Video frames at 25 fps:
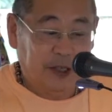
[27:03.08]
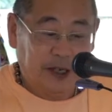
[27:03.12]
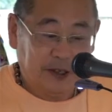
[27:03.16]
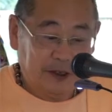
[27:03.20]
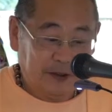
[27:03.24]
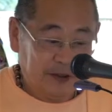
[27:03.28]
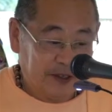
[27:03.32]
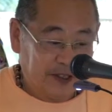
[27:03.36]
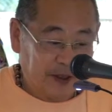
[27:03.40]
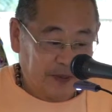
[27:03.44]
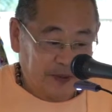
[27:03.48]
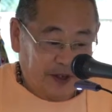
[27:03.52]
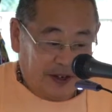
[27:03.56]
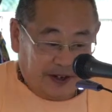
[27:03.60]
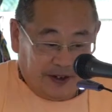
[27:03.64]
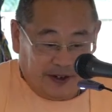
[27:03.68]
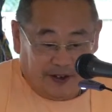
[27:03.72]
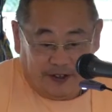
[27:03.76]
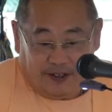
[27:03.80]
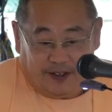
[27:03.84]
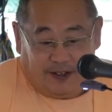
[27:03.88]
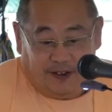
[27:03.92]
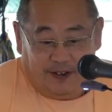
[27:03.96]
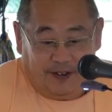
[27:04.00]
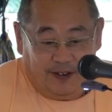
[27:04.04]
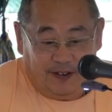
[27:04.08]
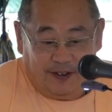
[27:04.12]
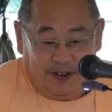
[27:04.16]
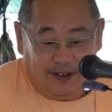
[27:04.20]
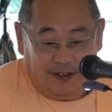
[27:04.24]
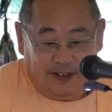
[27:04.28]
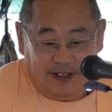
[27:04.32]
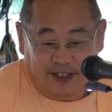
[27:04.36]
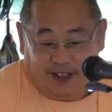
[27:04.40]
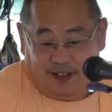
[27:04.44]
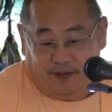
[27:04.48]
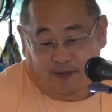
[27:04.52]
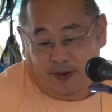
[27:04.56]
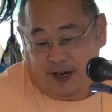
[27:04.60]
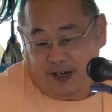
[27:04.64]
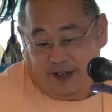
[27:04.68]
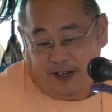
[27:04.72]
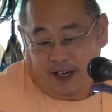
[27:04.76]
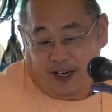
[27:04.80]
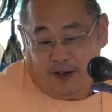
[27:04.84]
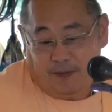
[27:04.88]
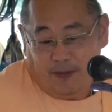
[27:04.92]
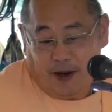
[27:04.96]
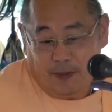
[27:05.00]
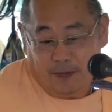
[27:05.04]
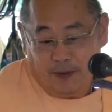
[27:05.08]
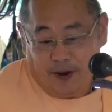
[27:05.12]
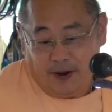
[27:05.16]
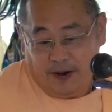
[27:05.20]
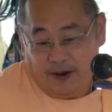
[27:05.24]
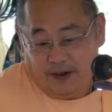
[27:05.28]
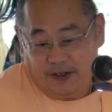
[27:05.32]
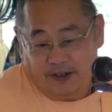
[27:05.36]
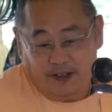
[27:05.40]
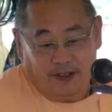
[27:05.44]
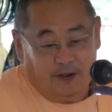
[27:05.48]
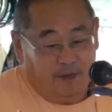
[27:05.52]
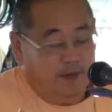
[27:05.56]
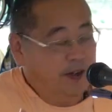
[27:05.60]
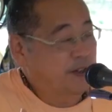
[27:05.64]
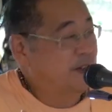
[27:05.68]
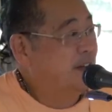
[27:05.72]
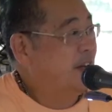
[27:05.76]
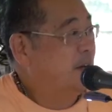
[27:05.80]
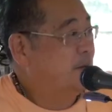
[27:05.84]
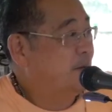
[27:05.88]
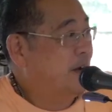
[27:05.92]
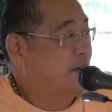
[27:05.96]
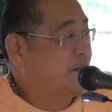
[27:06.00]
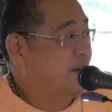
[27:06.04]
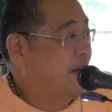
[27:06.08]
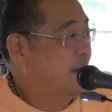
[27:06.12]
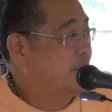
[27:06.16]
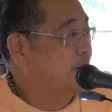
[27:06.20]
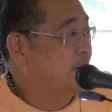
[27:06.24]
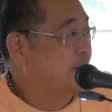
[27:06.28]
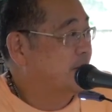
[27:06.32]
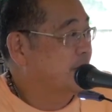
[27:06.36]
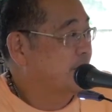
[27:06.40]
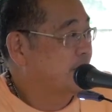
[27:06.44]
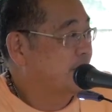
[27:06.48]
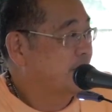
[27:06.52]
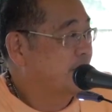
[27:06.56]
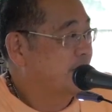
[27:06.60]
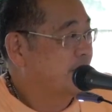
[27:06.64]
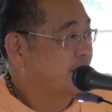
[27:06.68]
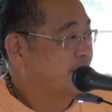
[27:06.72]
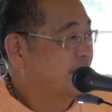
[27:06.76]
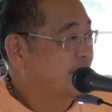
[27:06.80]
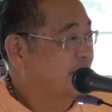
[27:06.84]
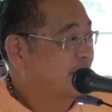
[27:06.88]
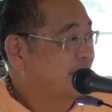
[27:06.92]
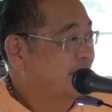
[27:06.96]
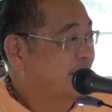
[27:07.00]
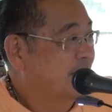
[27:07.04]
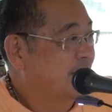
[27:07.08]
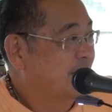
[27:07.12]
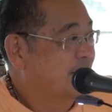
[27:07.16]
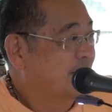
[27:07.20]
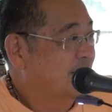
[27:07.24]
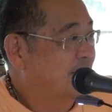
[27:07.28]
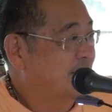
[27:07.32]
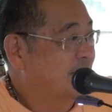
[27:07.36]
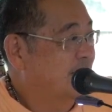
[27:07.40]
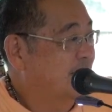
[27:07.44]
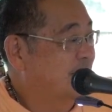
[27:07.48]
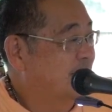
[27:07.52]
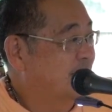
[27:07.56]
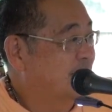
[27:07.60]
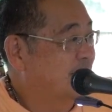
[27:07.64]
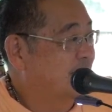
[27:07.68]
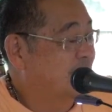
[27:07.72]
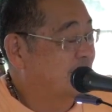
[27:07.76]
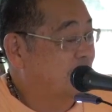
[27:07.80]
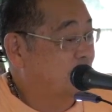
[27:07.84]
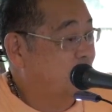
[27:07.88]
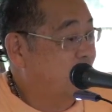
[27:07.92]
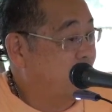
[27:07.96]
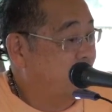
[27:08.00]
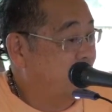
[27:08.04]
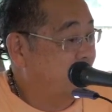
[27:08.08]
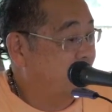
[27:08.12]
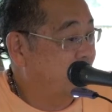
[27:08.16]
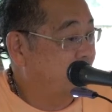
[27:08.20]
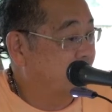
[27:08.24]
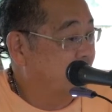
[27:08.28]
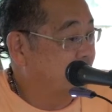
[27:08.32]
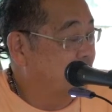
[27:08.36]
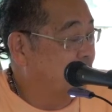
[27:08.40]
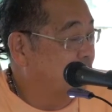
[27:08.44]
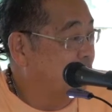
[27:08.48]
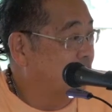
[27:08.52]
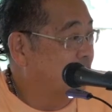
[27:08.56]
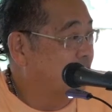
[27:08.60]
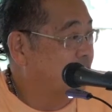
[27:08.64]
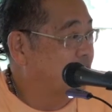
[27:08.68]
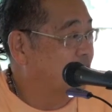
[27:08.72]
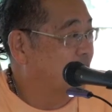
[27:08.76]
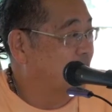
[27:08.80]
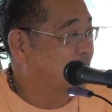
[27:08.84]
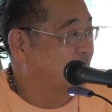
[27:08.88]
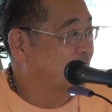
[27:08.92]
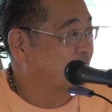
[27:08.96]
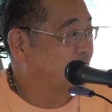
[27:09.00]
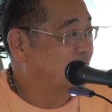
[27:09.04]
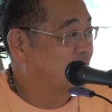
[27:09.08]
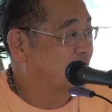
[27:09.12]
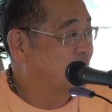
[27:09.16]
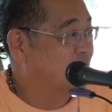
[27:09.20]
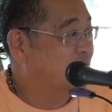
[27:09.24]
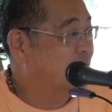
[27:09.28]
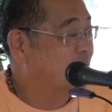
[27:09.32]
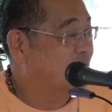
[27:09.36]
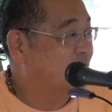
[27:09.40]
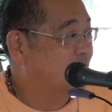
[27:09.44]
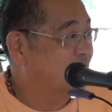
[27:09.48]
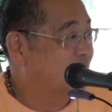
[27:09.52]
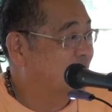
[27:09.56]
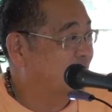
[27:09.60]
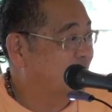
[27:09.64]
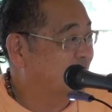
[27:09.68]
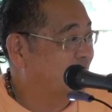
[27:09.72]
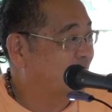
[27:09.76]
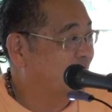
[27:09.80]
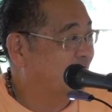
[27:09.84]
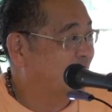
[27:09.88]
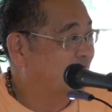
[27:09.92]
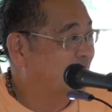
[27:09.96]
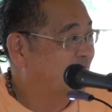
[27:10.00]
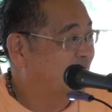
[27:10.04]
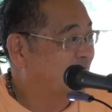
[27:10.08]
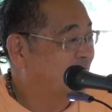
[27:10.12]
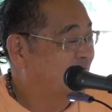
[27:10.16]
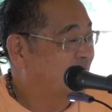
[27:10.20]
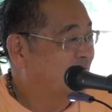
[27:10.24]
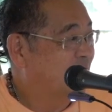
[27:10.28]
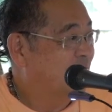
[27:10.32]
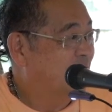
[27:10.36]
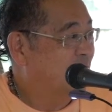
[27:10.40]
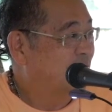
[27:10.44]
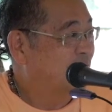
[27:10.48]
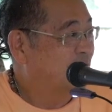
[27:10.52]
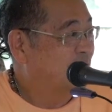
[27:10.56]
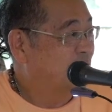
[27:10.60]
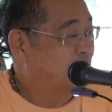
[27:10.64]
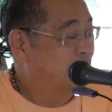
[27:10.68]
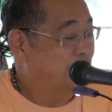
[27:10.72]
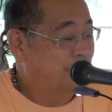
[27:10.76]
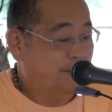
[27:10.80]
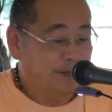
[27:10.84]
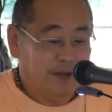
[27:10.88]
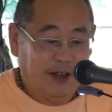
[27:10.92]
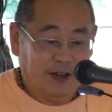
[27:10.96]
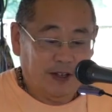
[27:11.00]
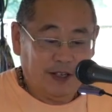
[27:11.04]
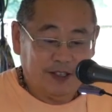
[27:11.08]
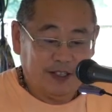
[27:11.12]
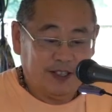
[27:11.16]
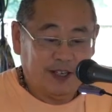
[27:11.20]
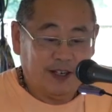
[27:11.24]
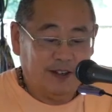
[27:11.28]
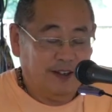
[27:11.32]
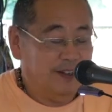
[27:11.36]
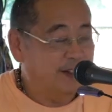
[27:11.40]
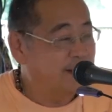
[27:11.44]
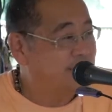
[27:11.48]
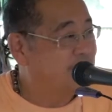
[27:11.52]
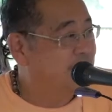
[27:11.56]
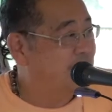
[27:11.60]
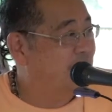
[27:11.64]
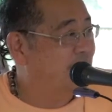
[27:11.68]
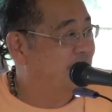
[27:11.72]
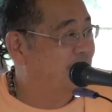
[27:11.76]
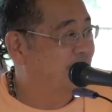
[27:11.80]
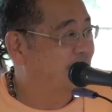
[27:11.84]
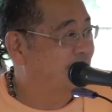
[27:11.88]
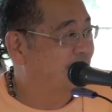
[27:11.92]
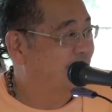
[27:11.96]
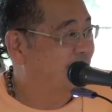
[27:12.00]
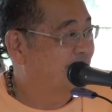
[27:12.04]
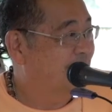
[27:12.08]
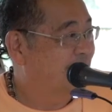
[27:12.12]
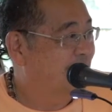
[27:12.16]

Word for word: I do something else other than just maintain my body and maintain my family? Is there some higher goal for me? He doesn't think like that. And then suddenly he's dead.